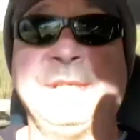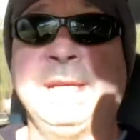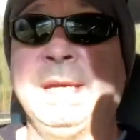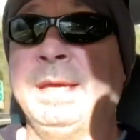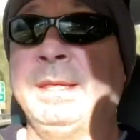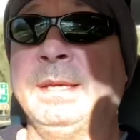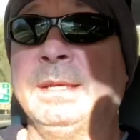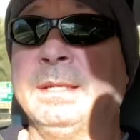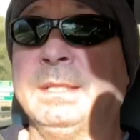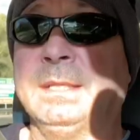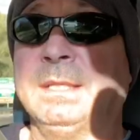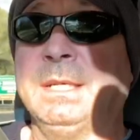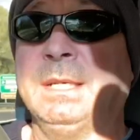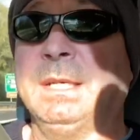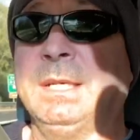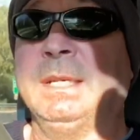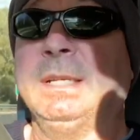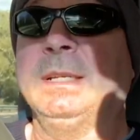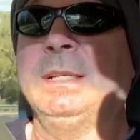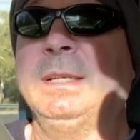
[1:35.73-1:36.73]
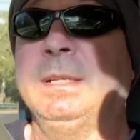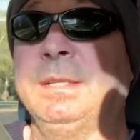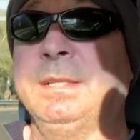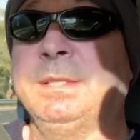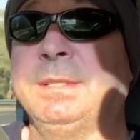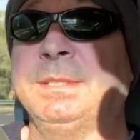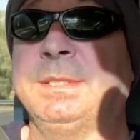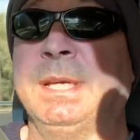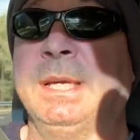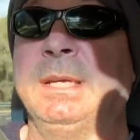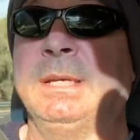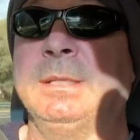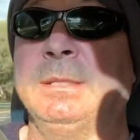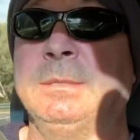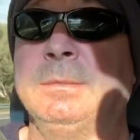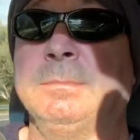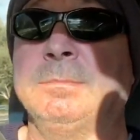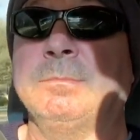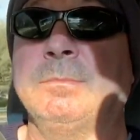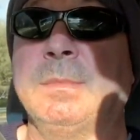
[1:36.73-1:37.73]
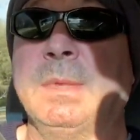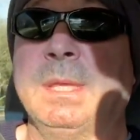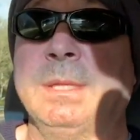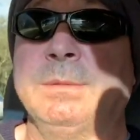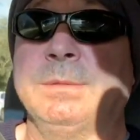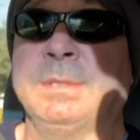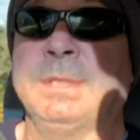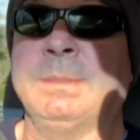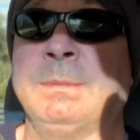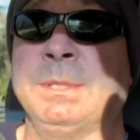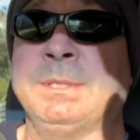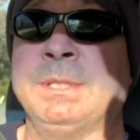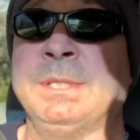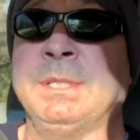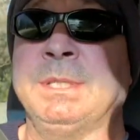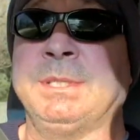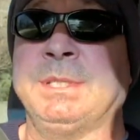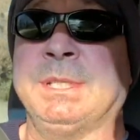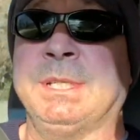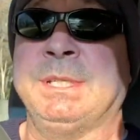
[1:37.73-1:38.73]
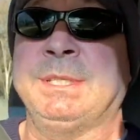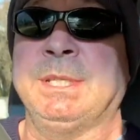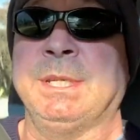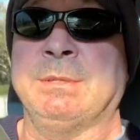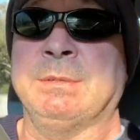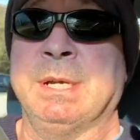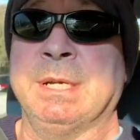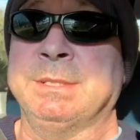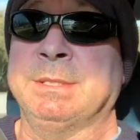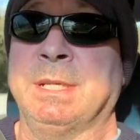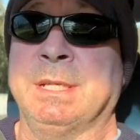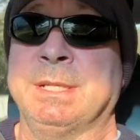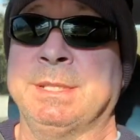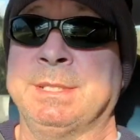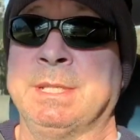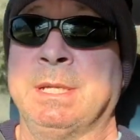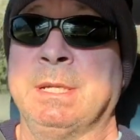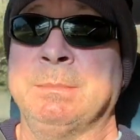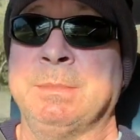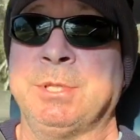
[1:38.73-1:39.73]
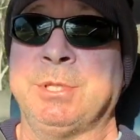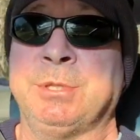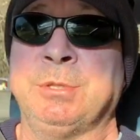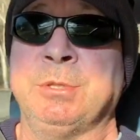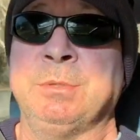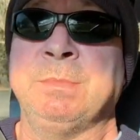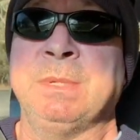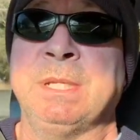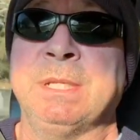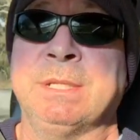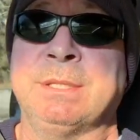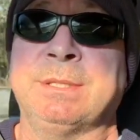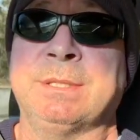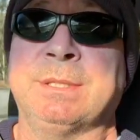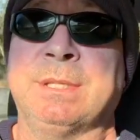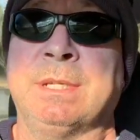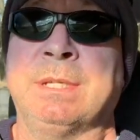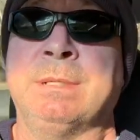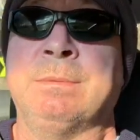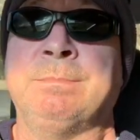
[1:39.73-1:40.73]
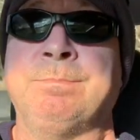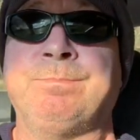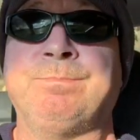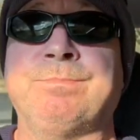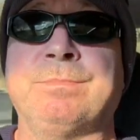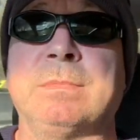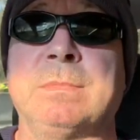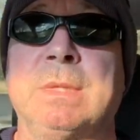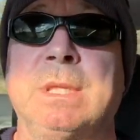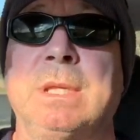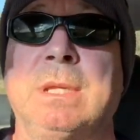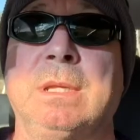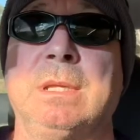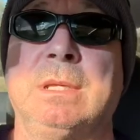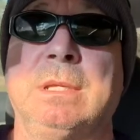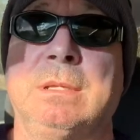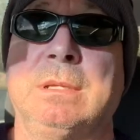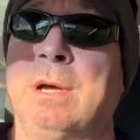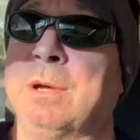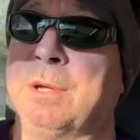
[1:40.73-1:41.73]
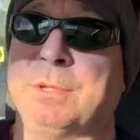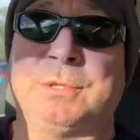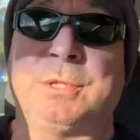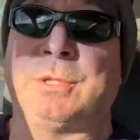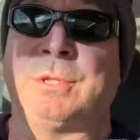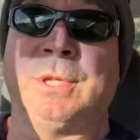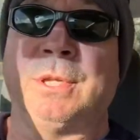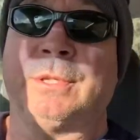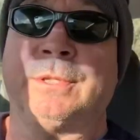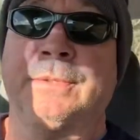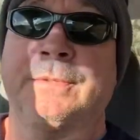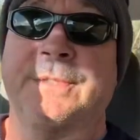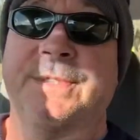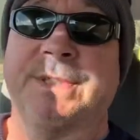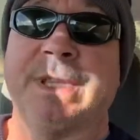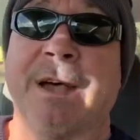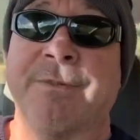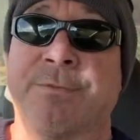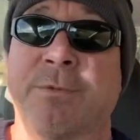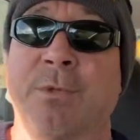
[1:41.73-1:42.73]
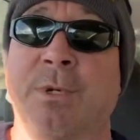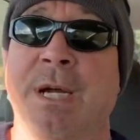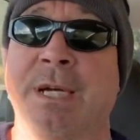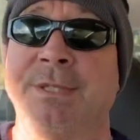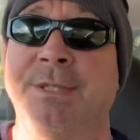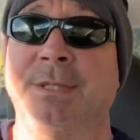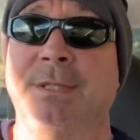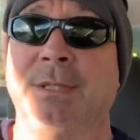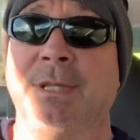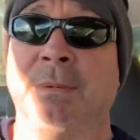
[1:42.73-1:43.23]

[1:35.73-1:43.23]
together. So, see what's in the cheesy crust. Like I said, I'm assuming it's um, oh, the stuffed crust.